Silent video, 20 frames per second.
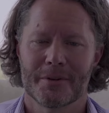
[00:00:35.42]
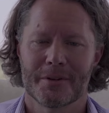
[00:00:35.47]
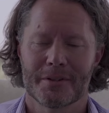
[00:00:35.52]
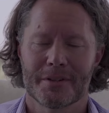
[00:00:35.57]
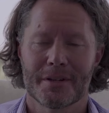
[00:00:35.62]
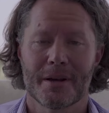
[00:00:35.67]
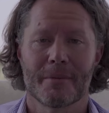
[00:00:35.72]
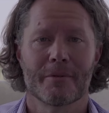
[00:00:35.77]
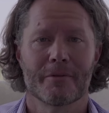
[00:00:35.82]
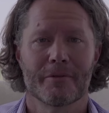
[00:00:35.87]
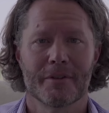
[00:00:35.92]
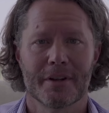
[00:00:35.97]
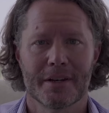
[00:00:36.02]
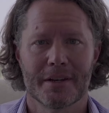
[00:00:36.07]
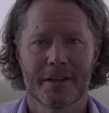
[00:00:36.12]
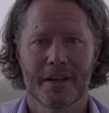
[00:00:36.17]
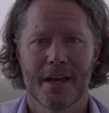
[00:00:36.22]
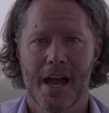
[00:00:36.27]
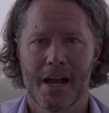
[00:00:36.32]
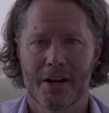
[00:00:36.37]
some of
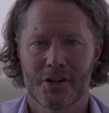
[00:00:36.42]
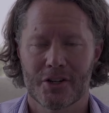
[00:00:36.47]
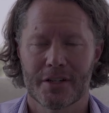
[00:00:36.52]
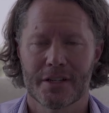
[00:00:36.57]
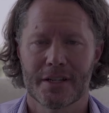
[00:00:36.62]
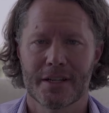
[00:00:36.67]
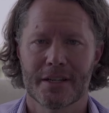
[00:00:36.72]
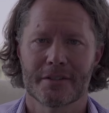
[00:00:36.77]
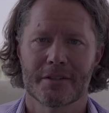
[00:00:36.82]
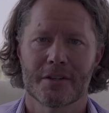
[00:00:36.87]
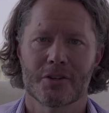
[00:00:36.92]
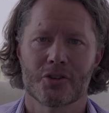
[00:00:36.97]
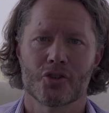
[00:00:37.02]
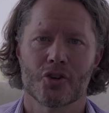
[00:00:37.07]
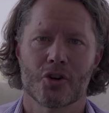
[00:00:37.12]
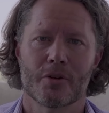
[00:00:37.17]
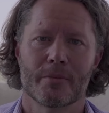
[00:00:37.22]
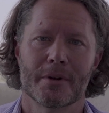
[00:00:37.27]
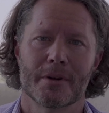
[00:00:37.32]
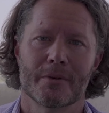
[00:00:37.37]
it actually is in
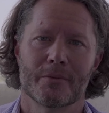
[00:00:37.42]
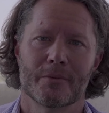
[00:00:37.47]
German,